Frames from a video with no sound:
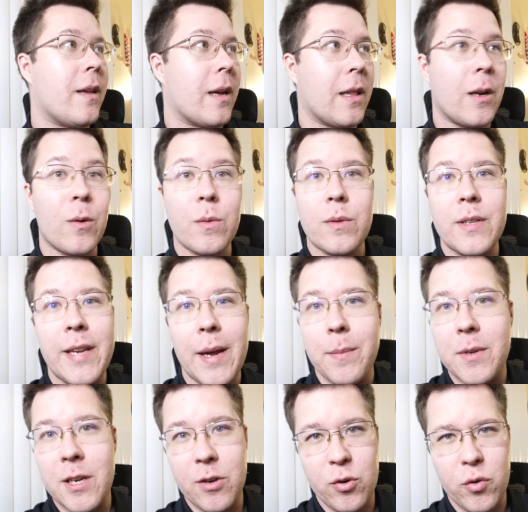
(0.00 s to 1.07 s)
little
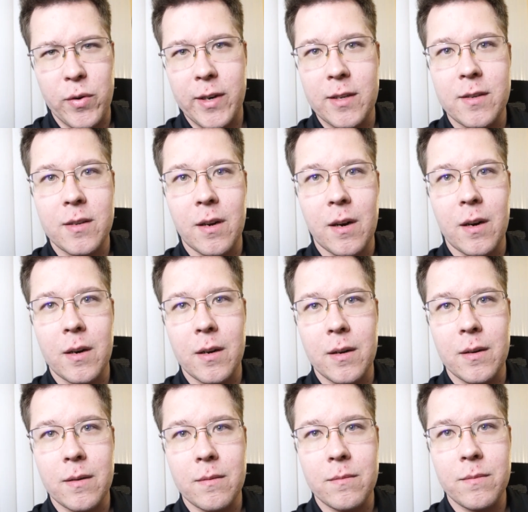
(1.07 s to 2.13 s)
tips and tricks
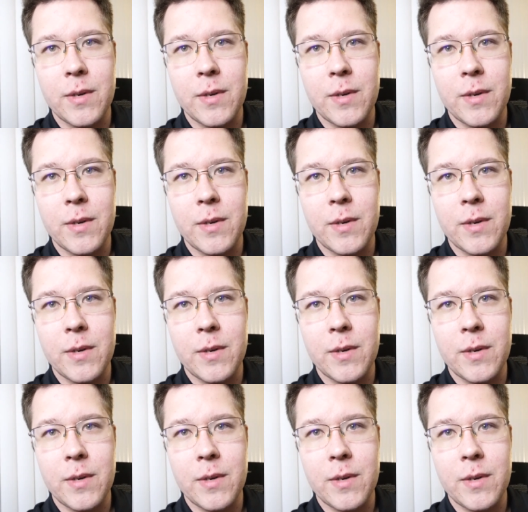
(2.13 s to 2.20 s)
on,